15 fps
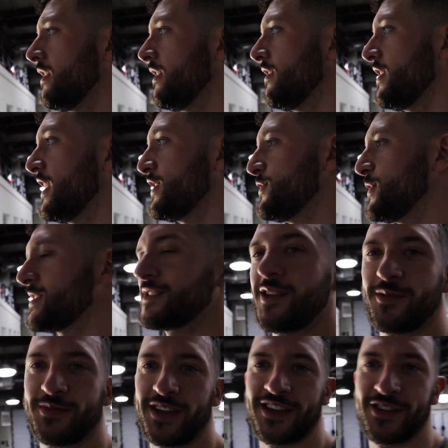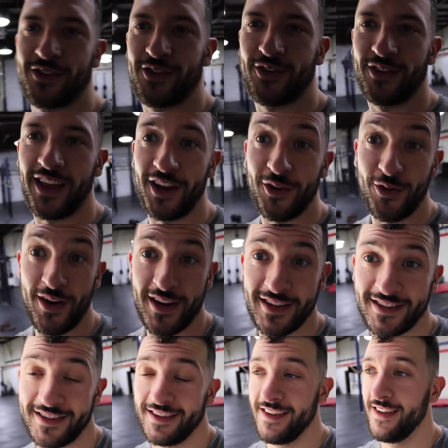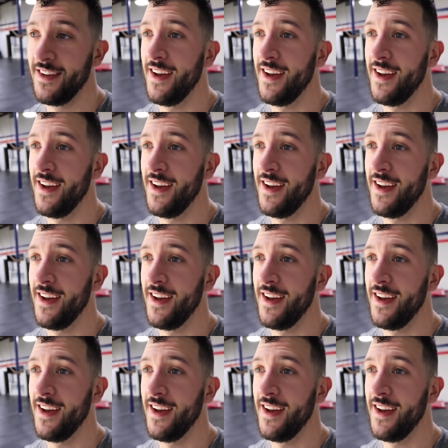If you can't do muscle ups like Chris,